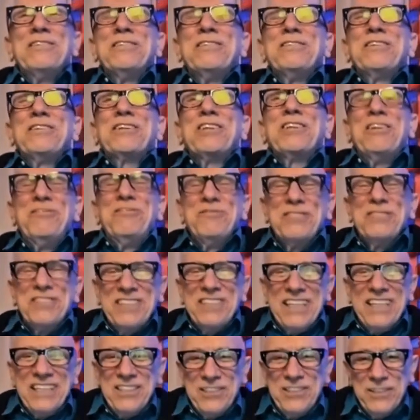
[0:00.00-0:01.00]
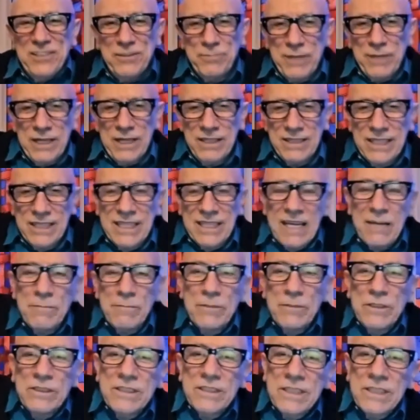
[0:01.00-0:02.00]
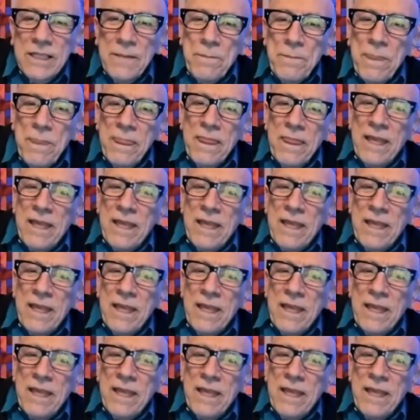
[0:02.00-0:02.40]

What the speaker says: the conversation about the camels.